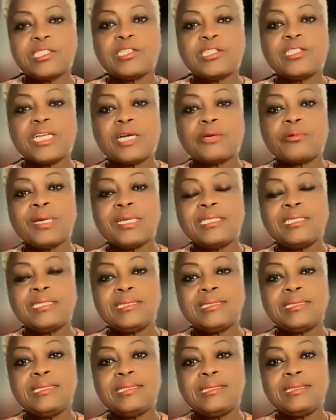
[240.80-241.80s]
they're not ready to
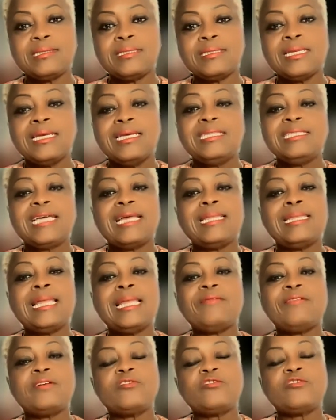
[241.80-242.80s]
deal, that
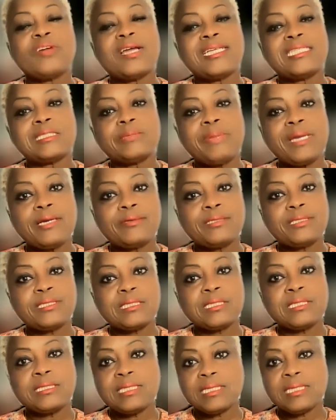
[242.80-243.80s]
level of
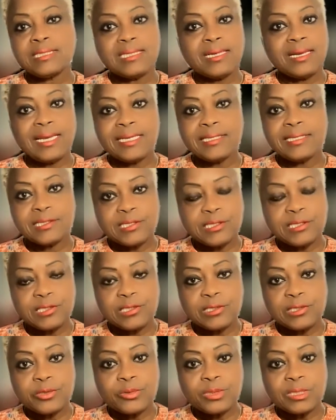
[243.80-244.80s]
transparency does not exist
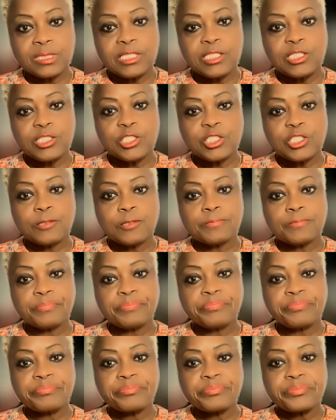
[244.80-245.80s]
in the relationship.
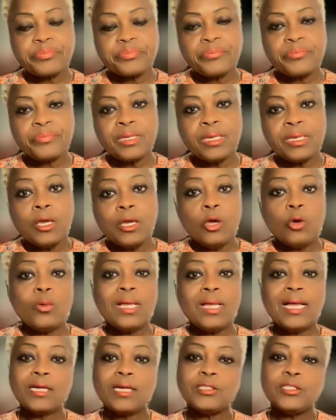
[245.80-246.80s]
Well,
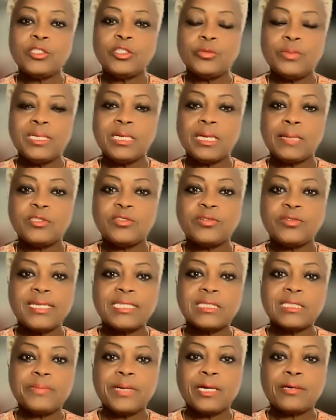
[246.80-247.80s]
how do you become
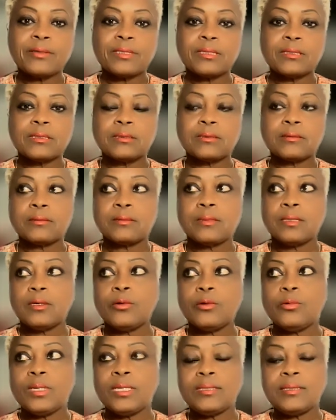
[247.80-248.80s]
transparent?
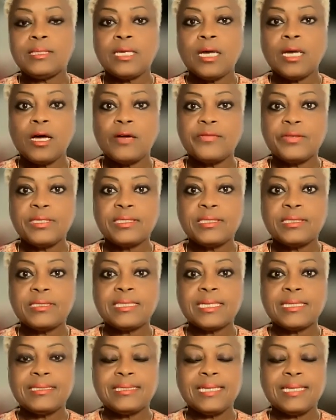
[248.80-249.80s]
Well, the obvious.
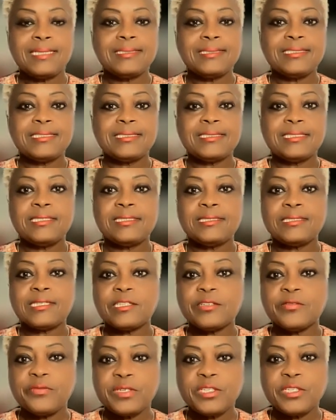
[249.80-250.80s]
I just did
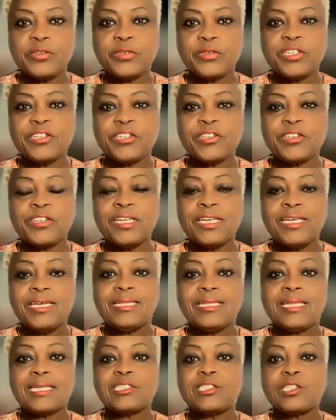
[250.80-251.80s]
another video here
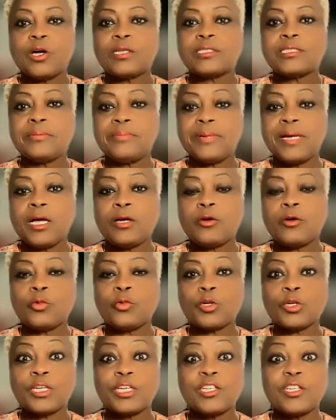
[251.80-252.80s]
that talked about
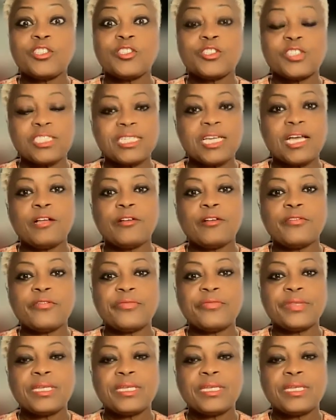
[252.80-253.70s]
working on yourself.